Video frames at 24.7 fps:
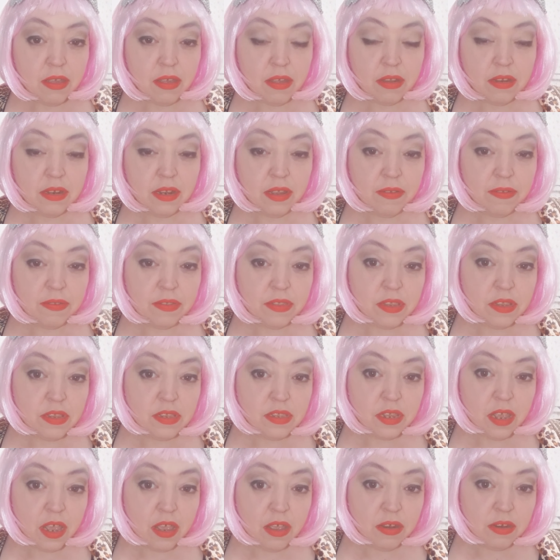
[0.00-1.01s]
I loved the
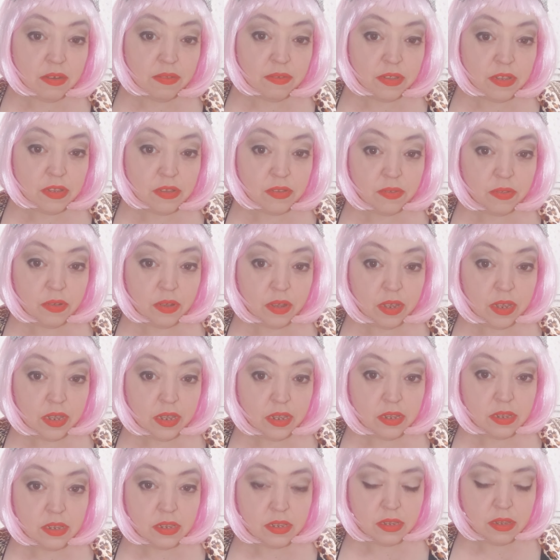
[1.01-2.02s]
tone of his
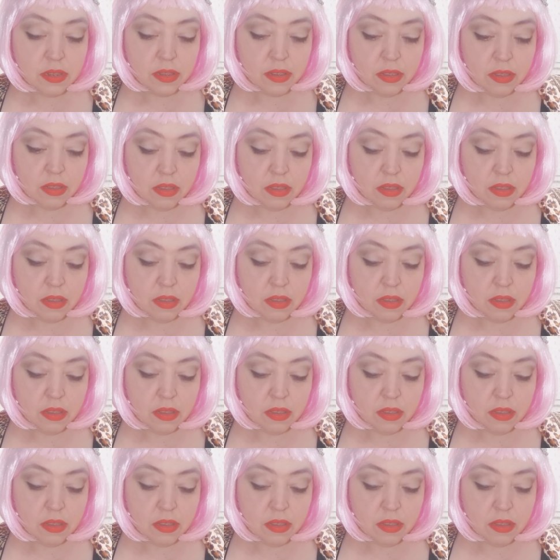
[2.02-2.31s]
voice.